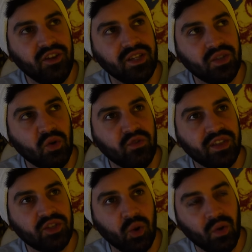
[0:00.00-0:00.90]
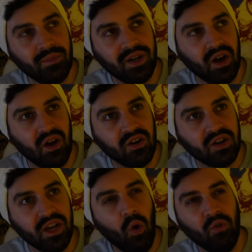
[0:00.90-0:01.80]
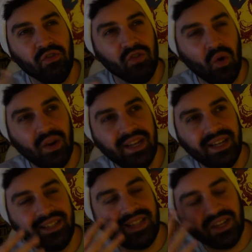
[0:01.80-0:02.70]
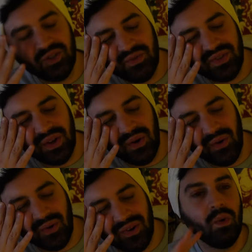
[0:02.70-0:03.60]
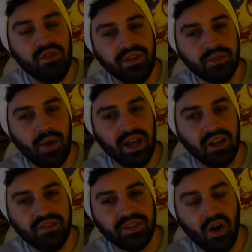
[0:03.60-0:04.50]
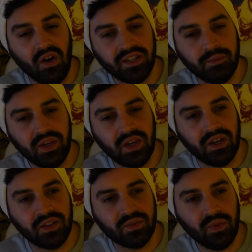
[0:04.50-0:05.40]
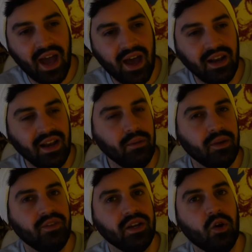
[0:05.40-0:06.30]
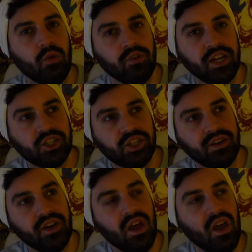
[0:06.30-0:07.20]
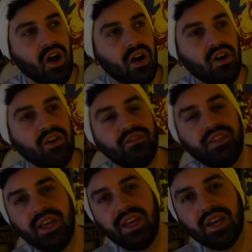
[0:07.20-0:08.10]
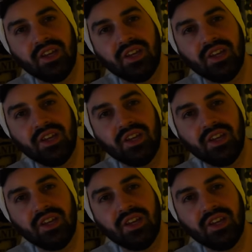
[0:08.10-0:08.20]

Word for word: this over the tournament arc. Overall, at least, I don't know. One of the reasons why I love this arc is because we had a little bit of incorporation of the